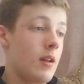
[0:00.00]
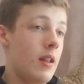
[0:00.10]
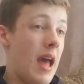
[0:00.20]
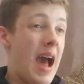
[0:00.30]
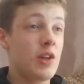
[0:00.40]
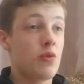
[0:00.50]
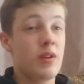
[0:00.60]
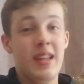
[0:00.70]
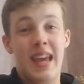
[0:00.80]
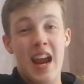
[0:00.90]
like, I don't
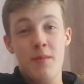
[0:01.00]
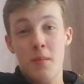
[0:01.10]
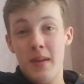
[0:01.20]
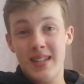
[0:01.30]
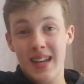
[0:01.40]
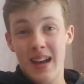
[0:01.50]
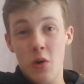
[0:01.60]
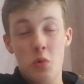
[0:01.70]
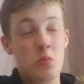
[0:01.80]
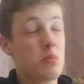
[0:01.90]
really care about missing
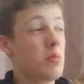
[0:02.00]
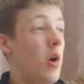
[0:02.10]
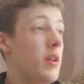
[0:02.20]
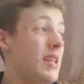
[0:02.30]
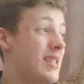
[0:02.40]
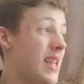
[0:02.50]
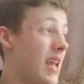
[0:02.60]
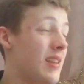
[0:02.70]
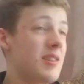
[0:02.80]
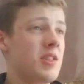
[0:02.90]
out on these
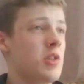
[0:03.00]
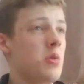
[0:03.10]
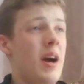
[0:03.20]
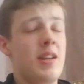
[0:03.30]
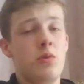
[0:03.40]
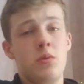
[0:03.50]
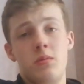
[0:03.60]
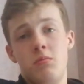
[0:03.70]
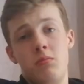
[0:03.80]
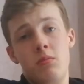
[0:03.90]
things, so I don't
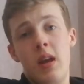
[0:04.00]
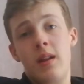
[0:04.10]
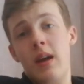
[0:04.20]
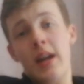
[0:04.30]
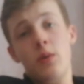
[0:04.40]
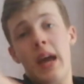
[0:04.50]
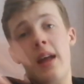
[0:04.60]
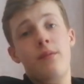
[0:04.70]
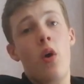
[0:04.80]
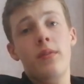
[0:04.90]

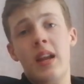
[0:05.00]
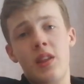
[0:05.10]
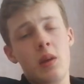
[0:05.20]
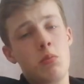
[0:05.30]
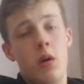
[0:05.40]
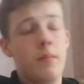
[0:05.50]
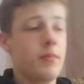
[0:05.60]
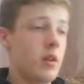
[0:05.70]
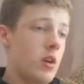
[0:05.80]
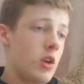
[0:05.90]
get involved in anything. But
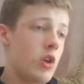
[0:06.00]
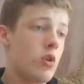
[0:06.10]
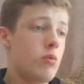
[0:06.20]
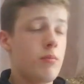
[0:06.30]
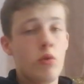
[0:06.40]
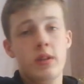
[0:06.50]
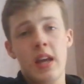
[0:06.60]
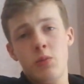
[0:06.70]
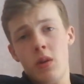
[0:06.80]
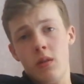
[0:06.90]
you know, most
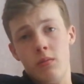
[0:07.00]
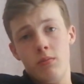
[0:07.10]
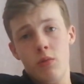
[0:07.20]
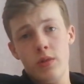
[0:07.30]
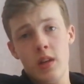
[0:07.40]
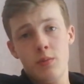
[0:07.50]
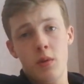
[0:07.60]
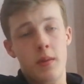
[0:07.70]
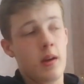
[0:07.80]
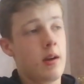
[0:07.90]
kids will
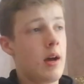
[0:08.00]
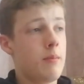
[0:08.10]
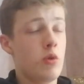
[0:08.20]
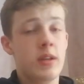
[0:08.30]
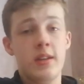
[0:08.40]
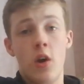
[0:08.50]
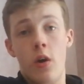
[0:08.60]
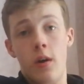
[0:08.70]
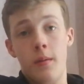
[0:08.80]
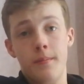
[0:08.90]
be, and most kids
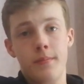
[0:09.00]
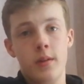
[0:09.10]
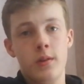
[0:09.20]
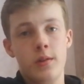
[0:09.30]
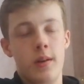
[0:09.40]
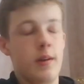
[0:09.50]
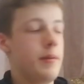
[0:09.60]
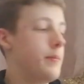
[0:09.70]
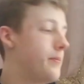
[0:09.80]
are. So yeah,